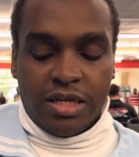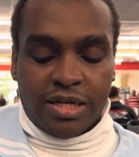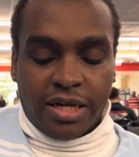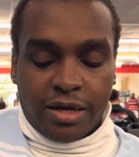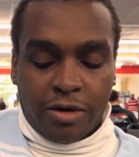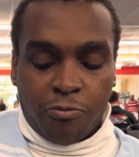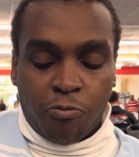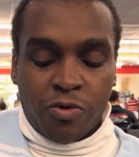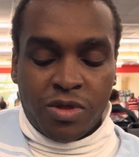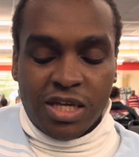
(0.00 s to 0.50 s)
like
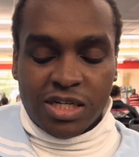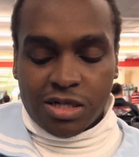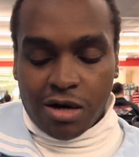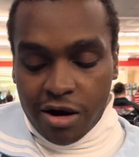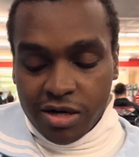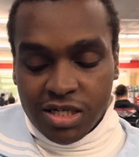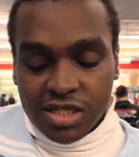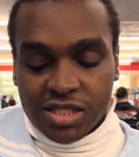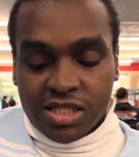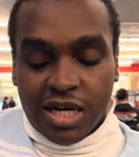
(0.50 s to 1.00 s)
this
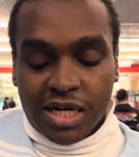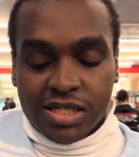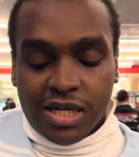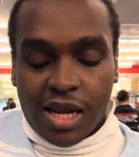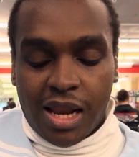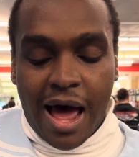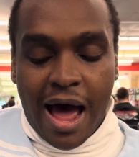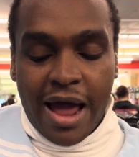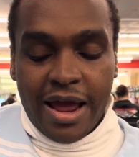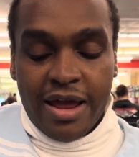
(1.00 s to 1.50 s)
card just does a
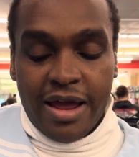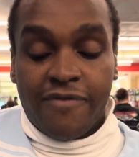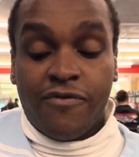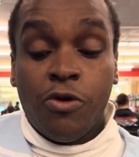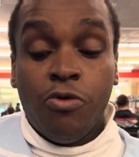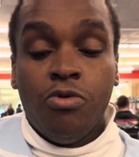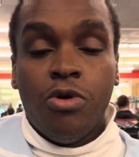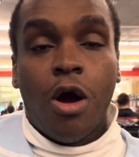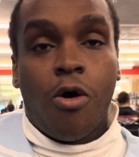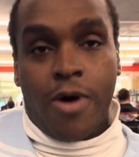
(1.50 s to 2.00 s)
lot if you
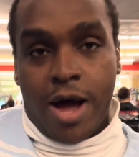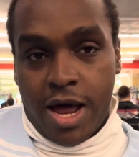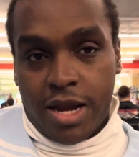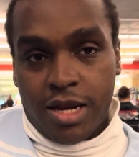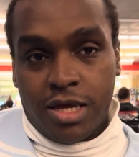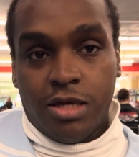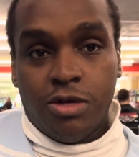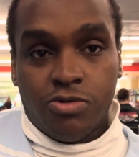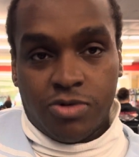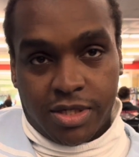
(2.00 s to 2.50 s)
know how to
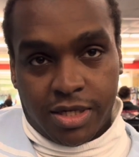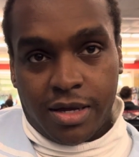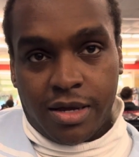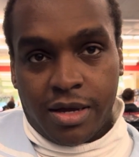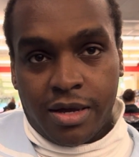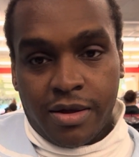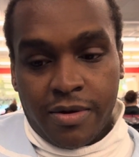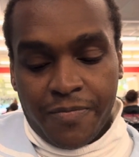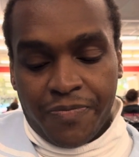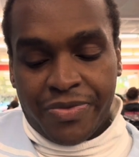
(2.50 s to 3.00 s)
use it.
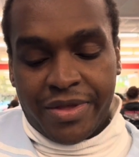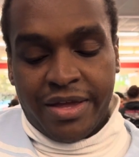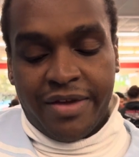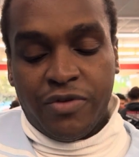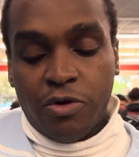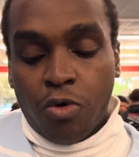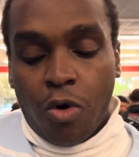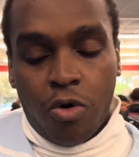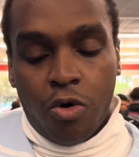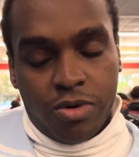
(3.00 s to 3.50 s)
If
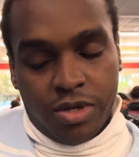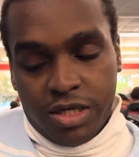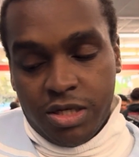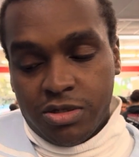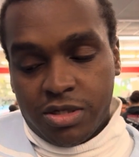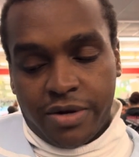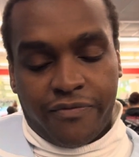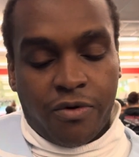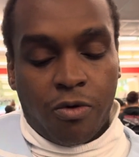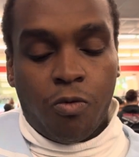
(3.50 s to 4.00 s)
you only use
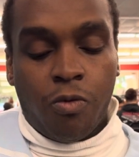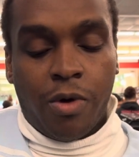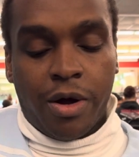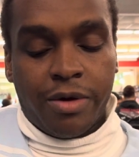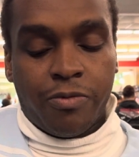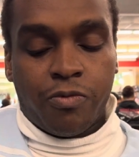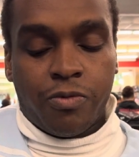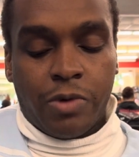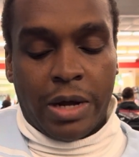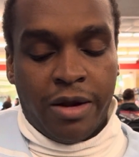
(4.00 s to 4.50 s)
it for
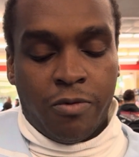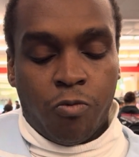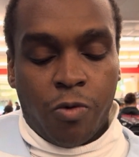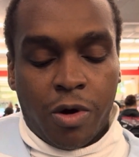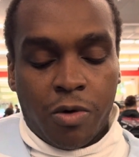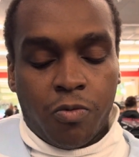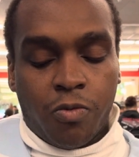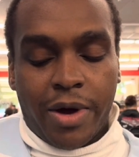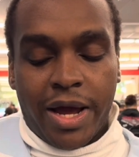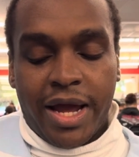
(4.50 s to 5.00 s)

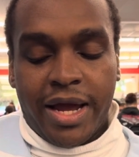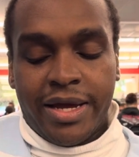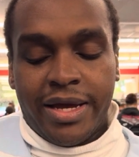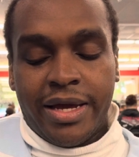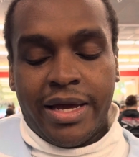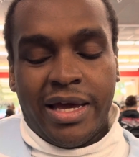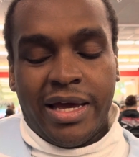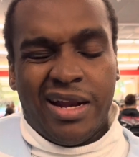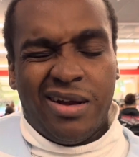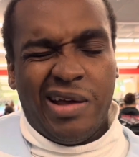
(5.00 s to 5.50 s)
one way,
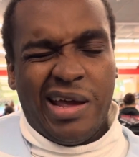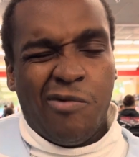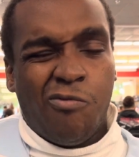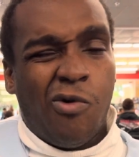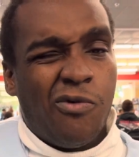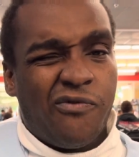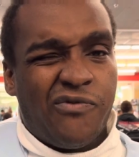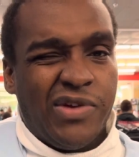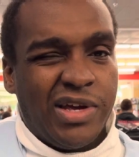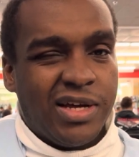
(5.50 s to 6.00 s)
it
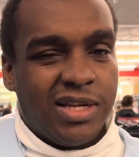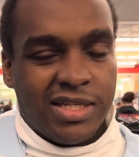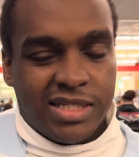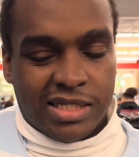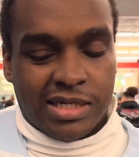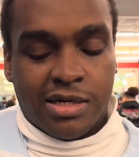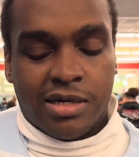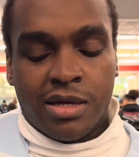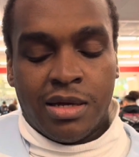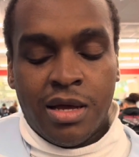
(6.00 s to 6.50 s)
won't feel as
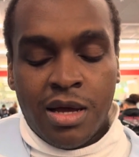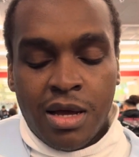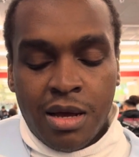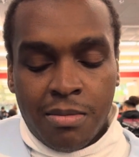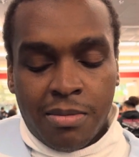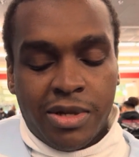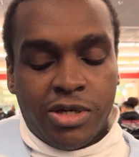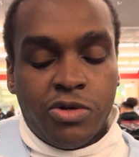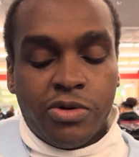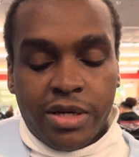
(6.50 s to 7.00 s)
good.
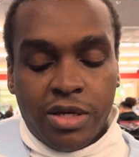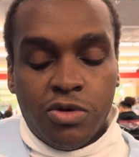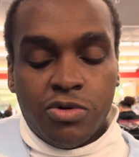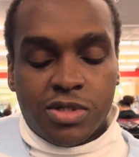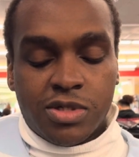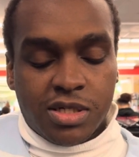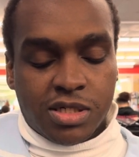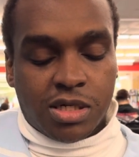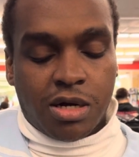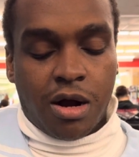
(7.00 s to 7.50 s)
But you can use
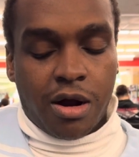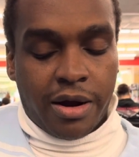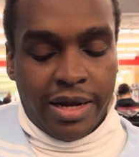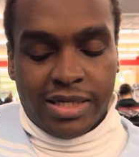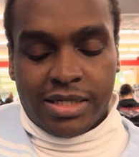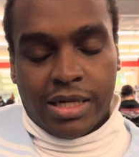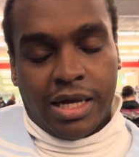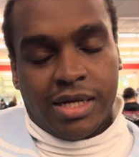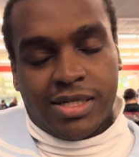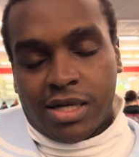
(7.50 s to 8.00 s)
this card.
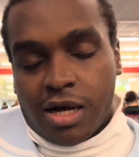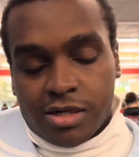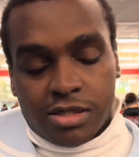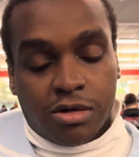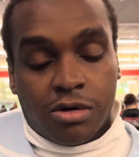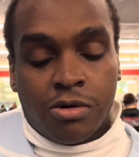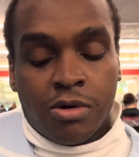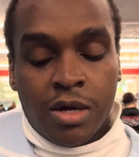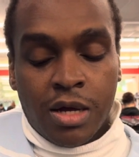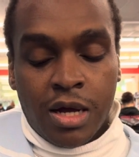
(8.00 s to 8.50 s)
It's
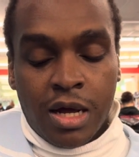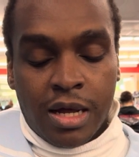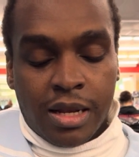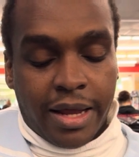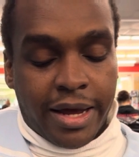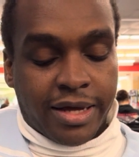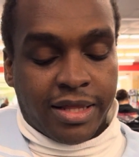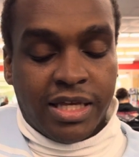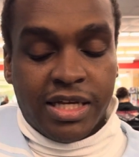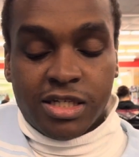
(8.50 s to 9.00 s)
also
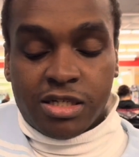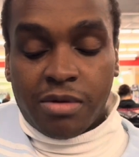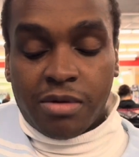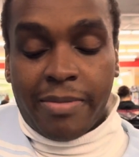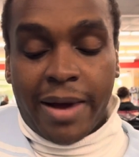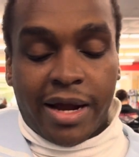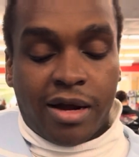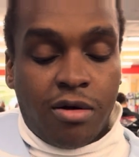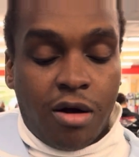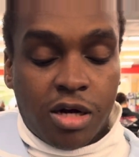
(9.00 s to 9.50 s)
like these are
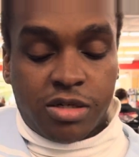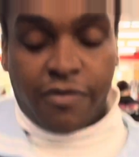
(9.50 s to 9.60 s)
my cards